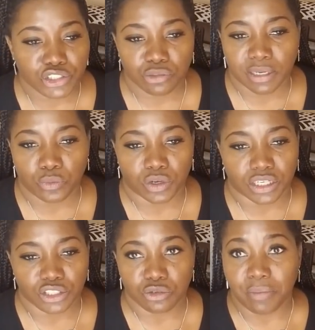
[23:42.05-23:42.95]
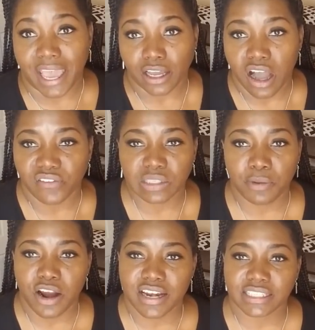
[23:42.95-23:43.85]
You may want to do back office
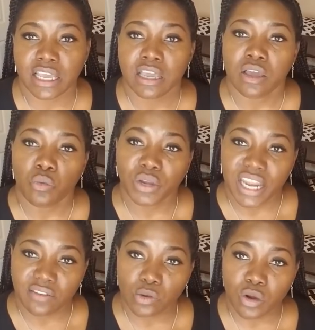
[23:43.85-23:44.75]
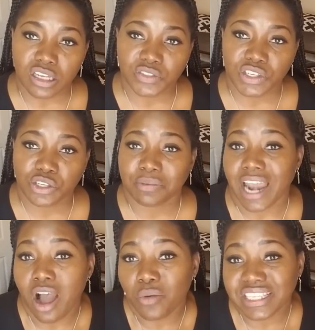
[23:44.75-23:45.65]
parties, whatever works for you. But
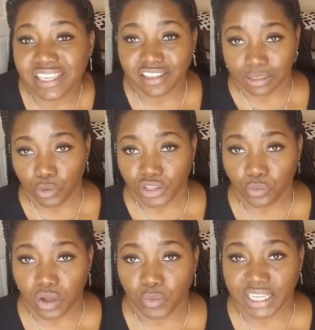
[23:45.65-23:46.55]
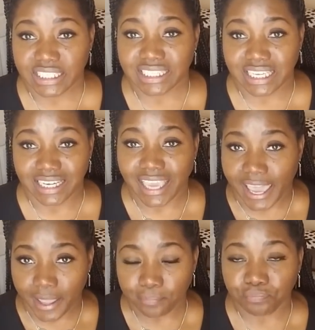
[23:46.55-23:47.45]
I always say there's more than one way to skin a
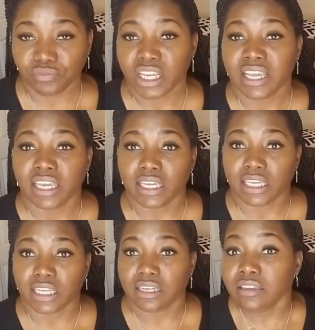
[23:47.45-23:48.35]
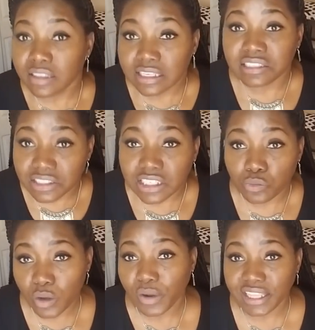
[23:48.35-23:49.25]
cat. And this is just
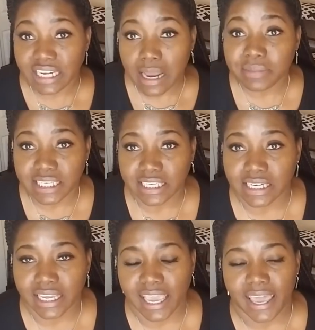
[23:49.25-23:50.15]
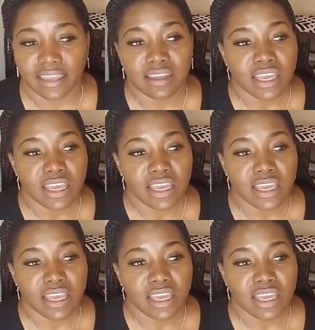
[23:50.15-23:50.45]
one way that I'm skinning a cat.